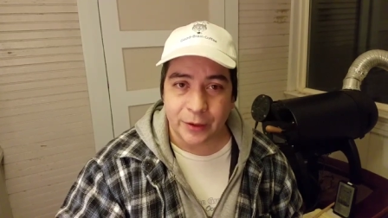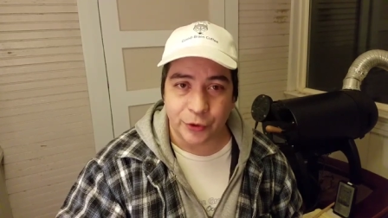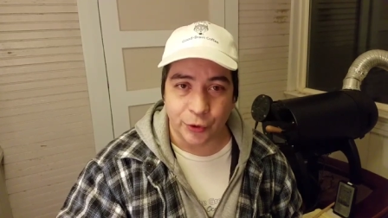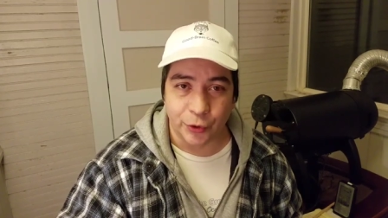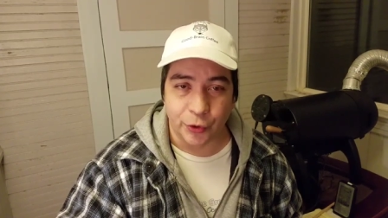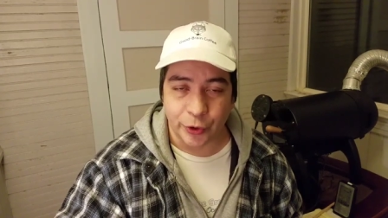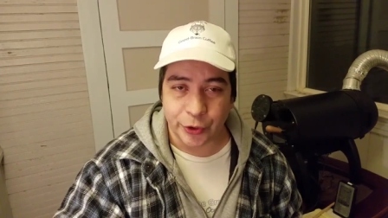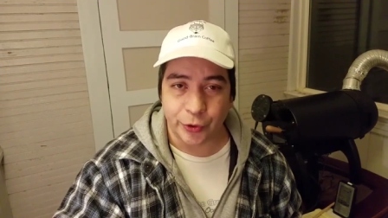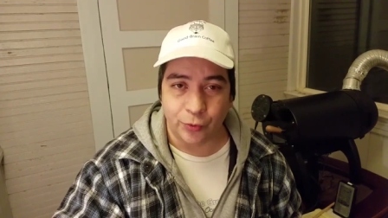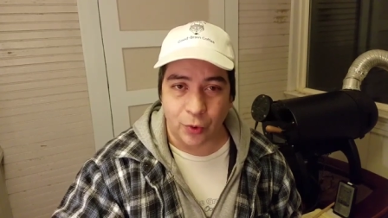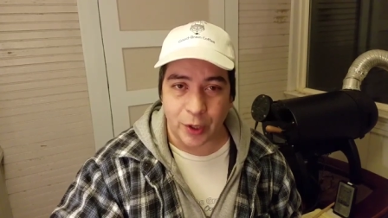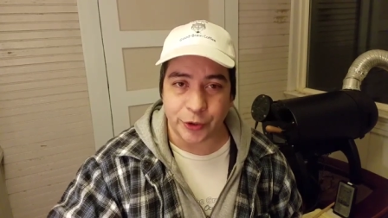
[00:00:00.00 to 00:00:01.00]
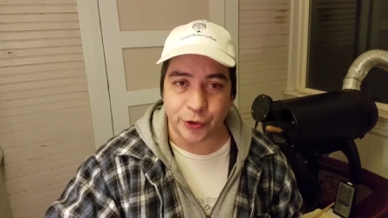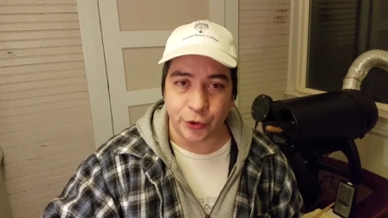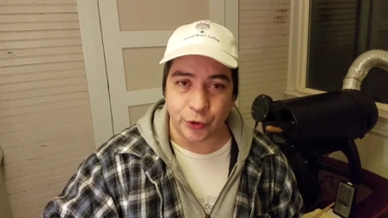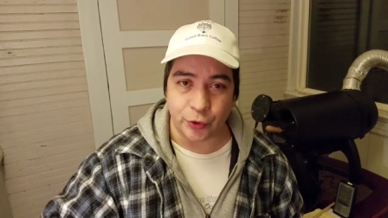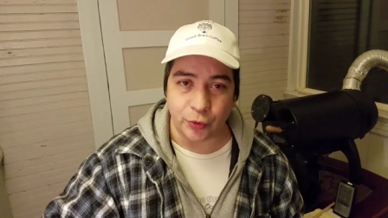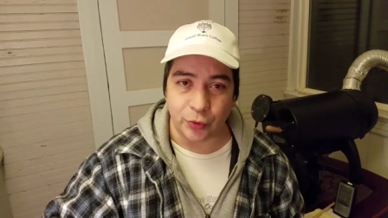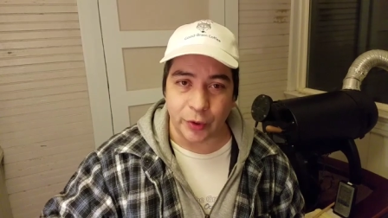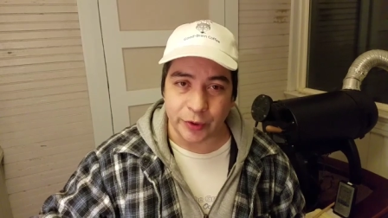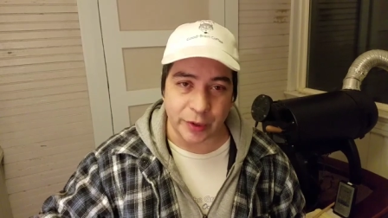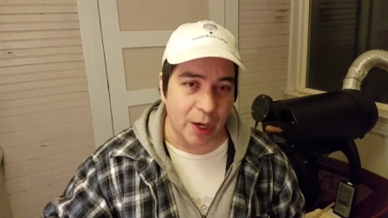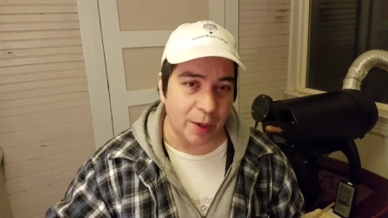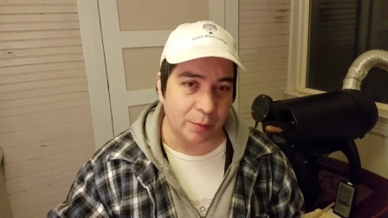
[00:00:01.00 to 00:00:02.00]
you're going to want to
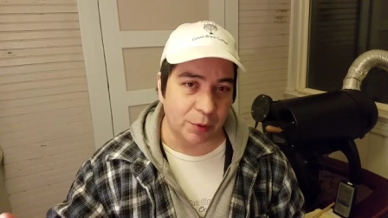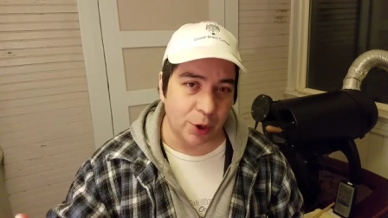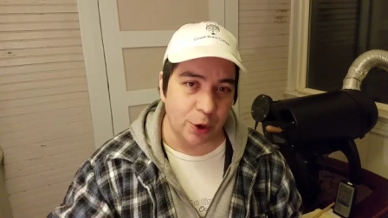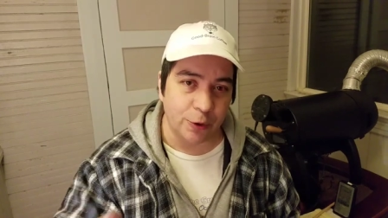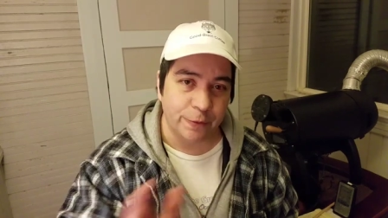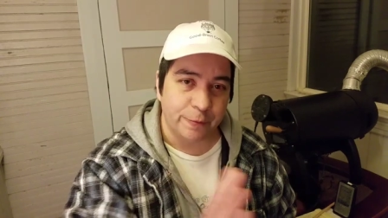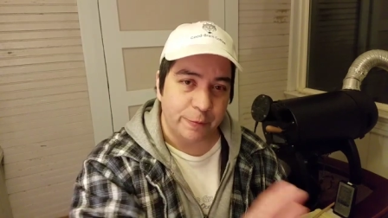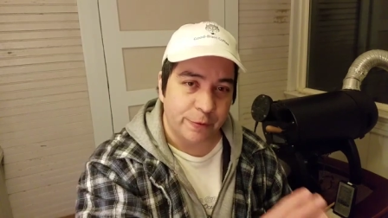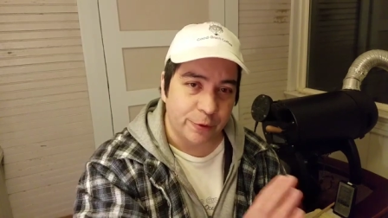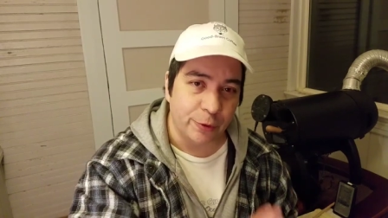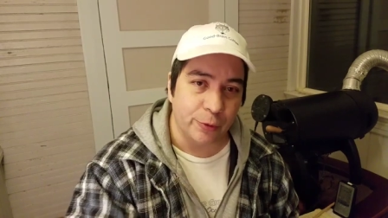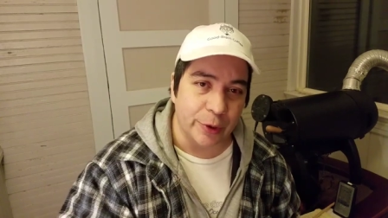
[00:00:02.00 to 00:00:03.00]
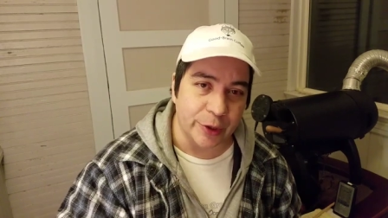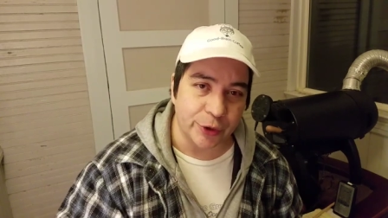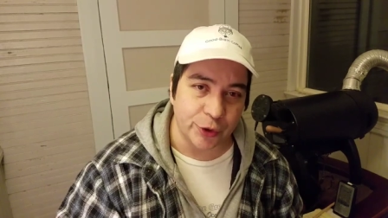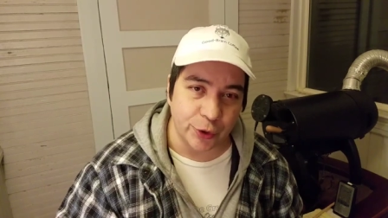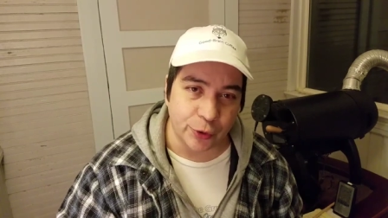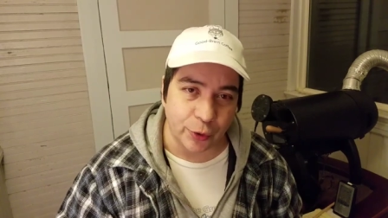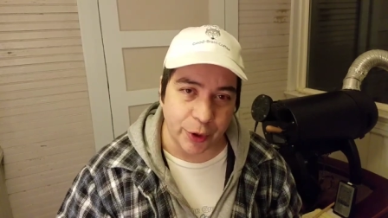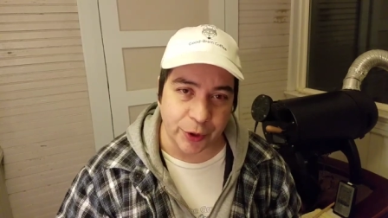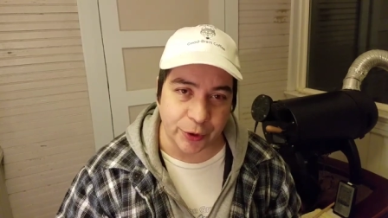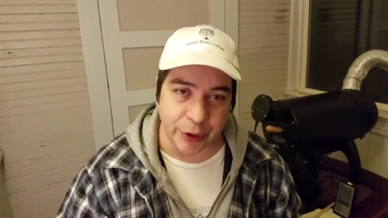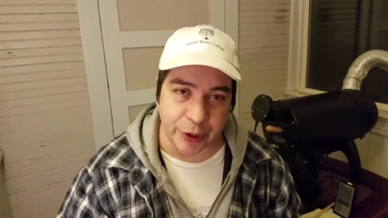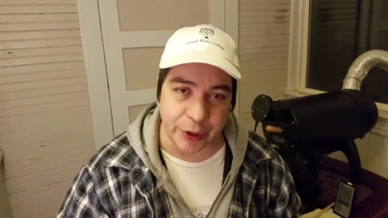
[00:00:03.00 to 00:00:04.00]
not blow through it too
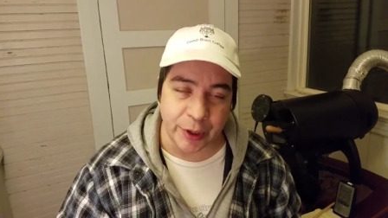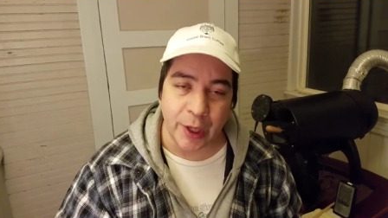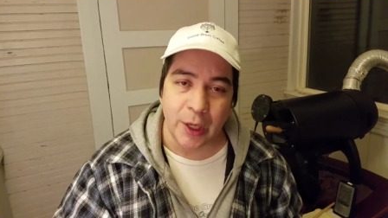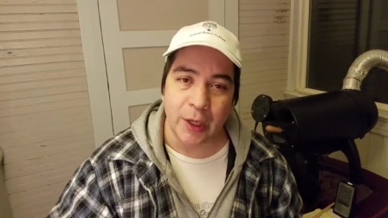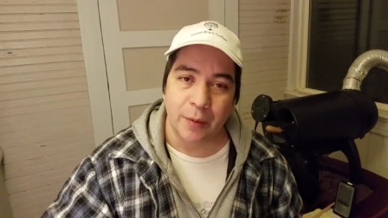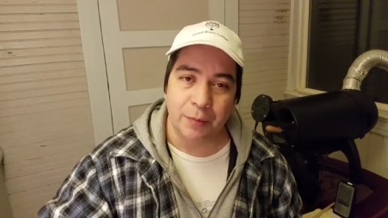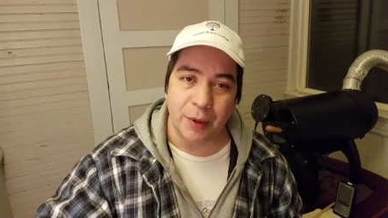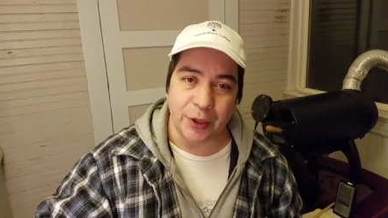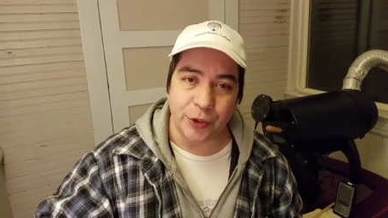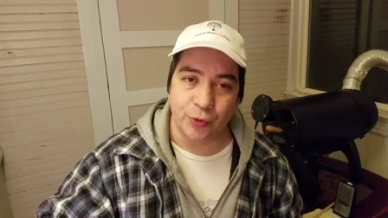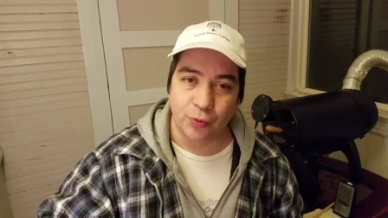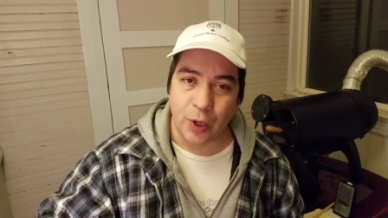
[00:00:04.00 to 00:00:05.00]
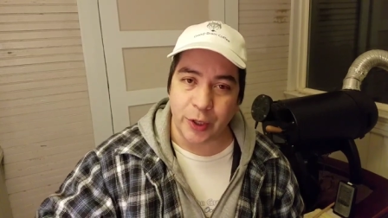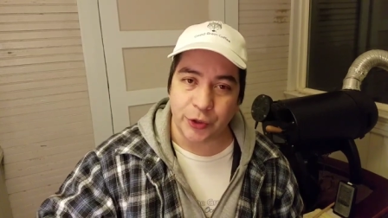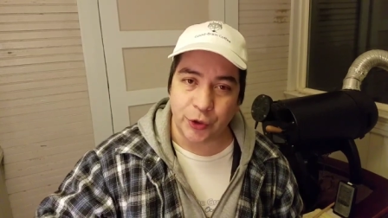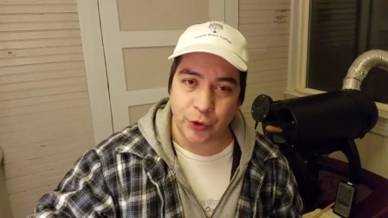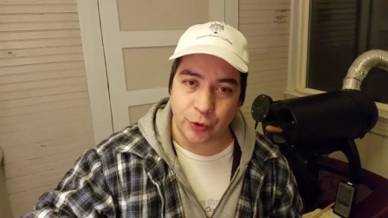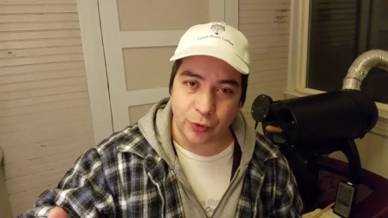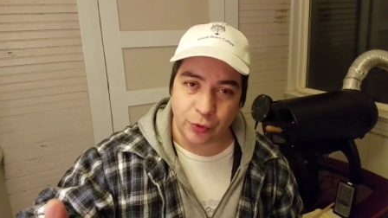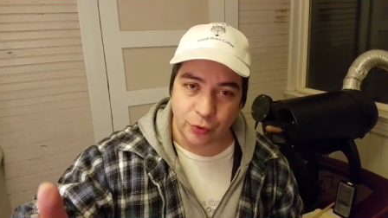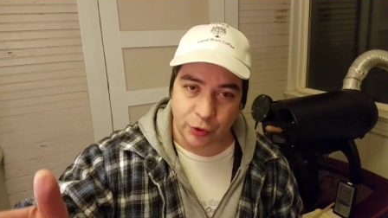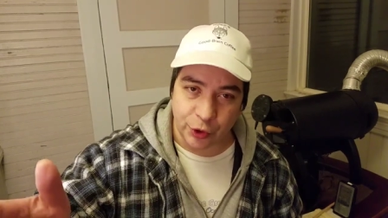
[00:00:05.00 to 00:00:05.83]
quickly, but you want to